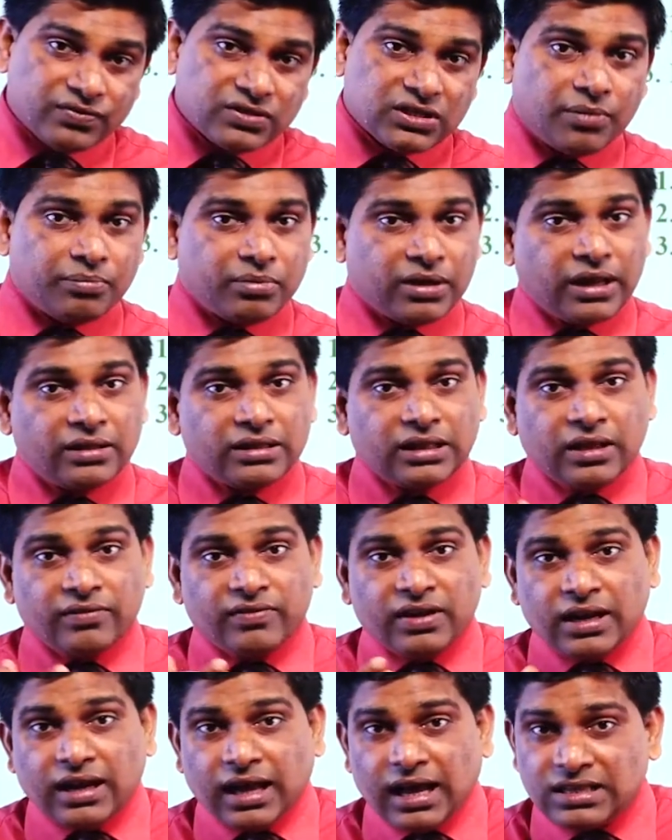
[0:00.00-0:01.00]
sometimes they
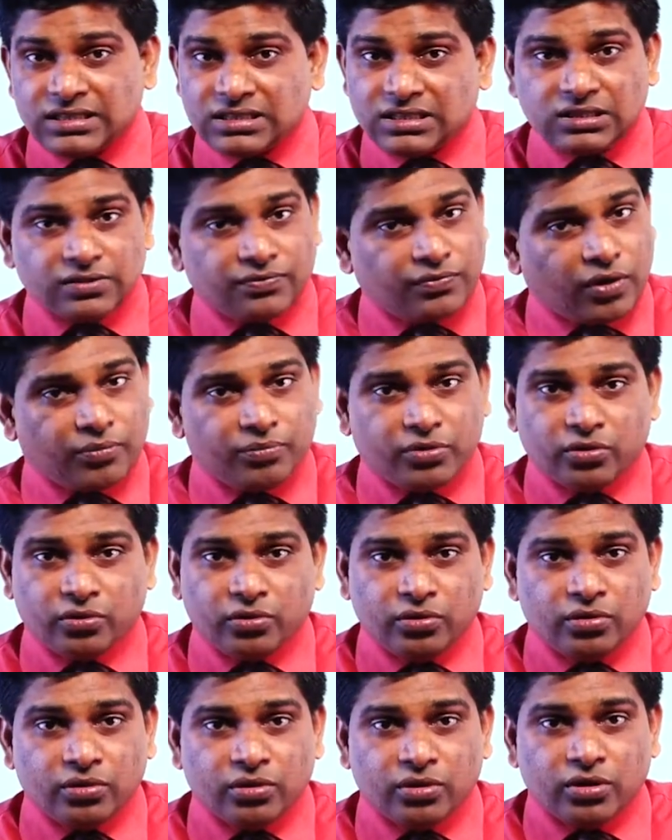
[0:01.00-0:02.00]
will ask from
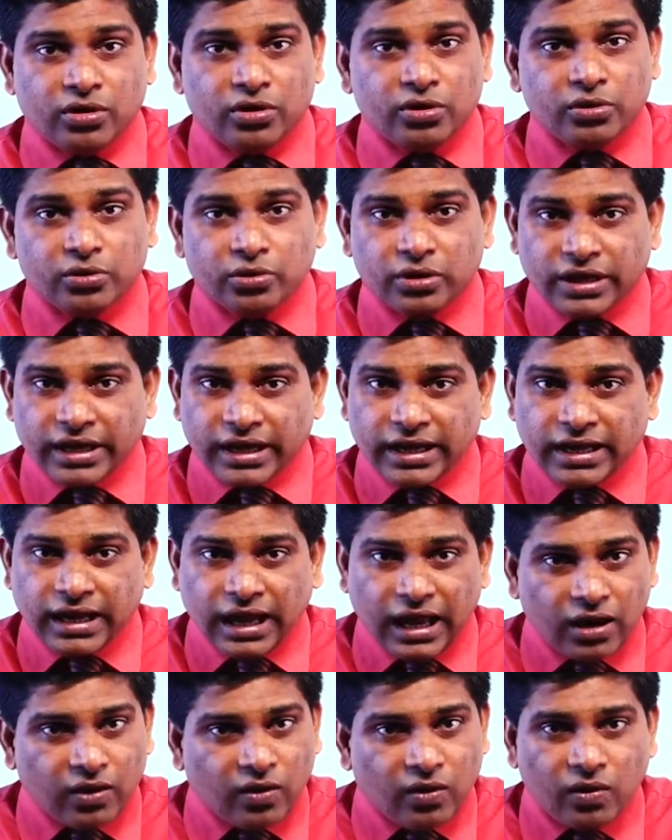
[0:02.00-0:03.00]
you, do you take
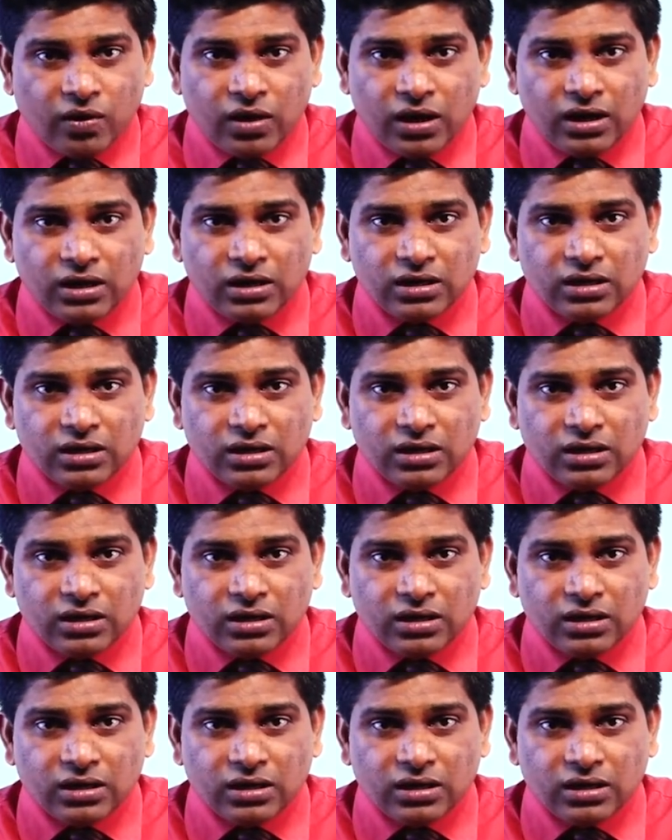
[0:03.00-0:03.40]
alcohol?